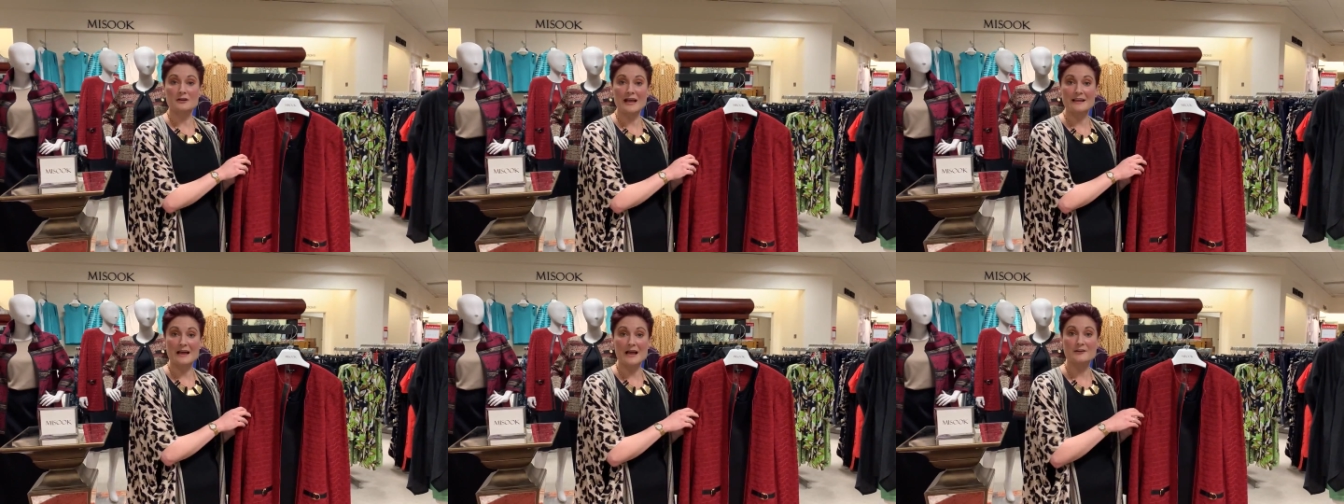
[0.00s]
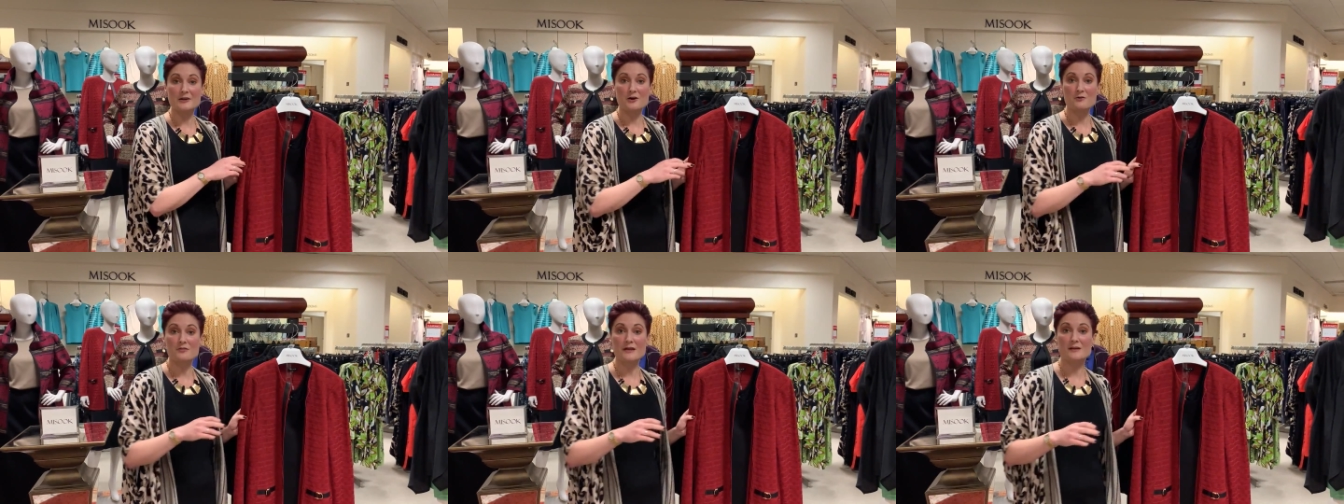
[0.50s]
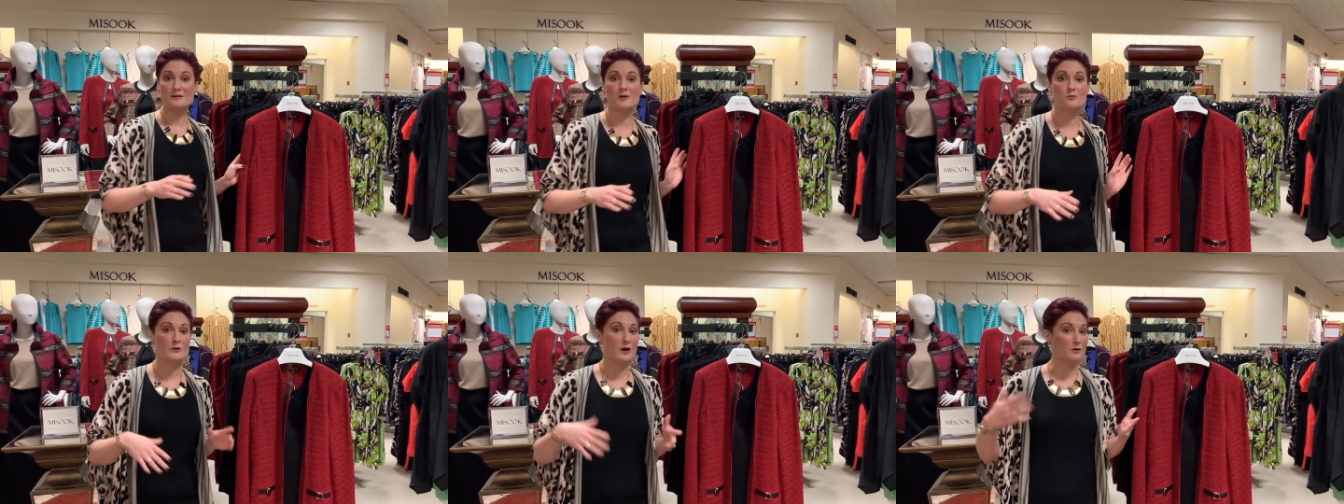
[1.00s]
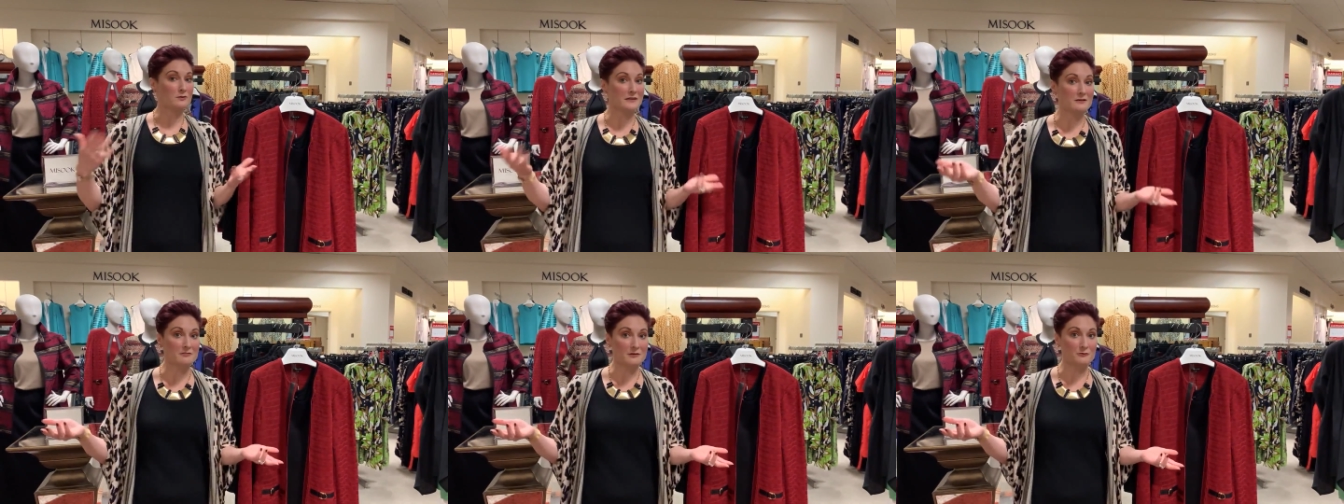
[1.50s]
And I know that, you know, we all
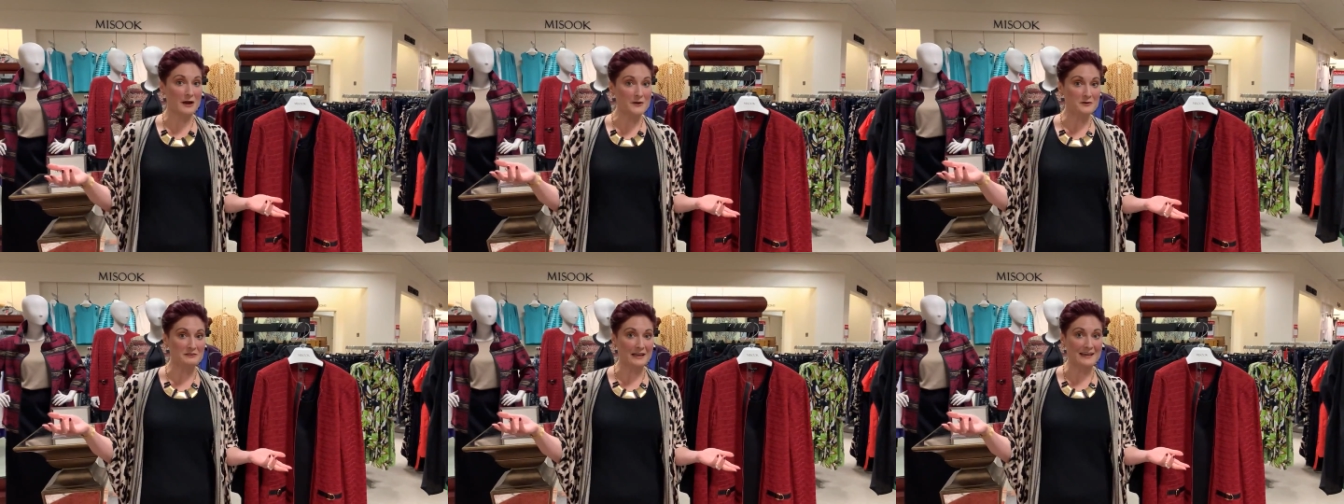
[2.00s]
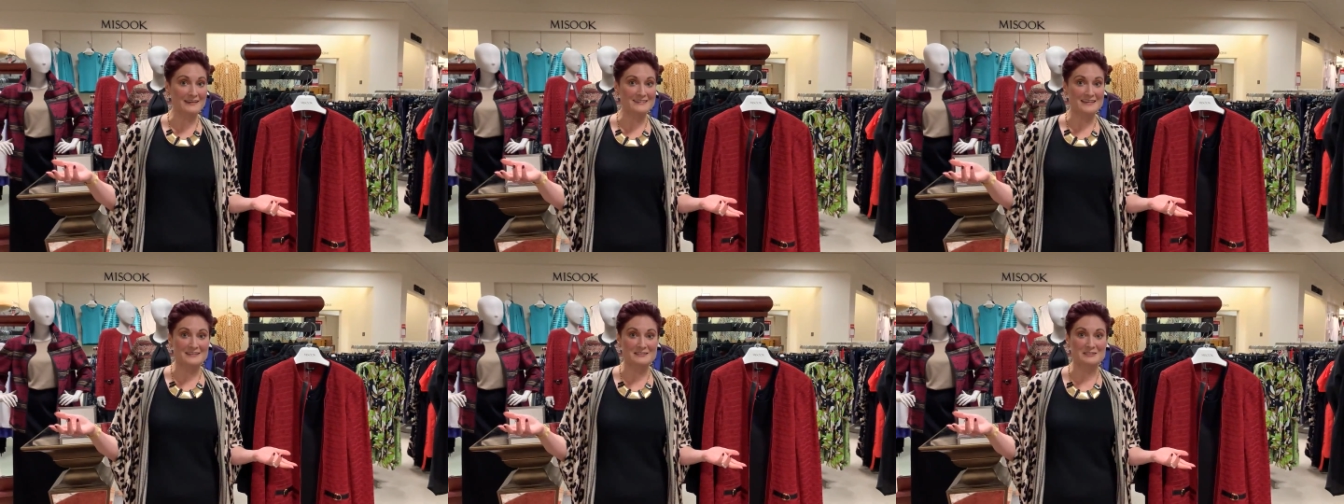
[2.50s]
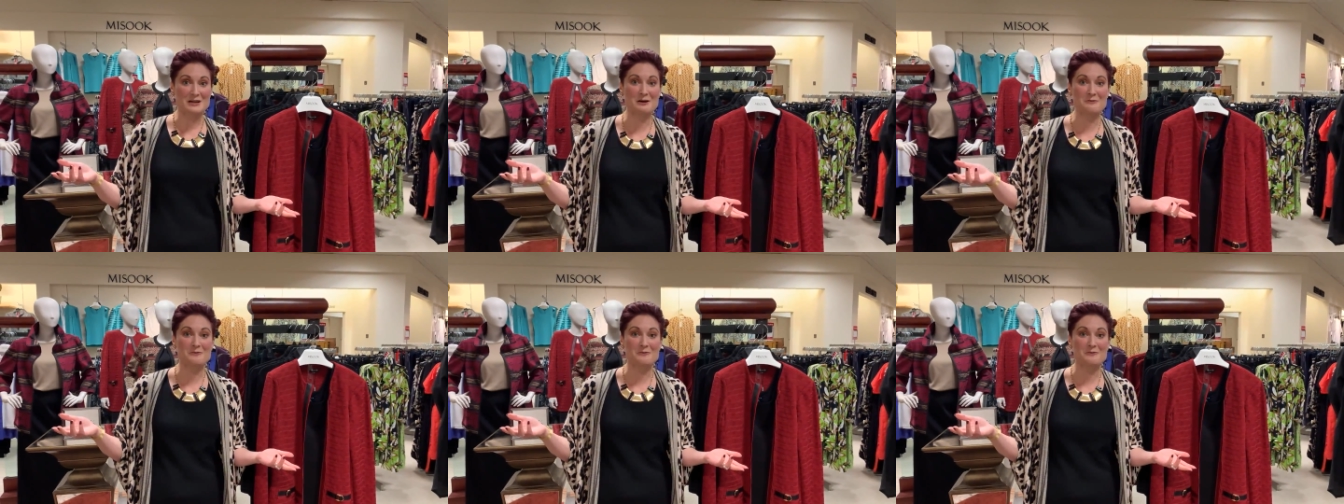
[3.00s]
live in Raider land. And so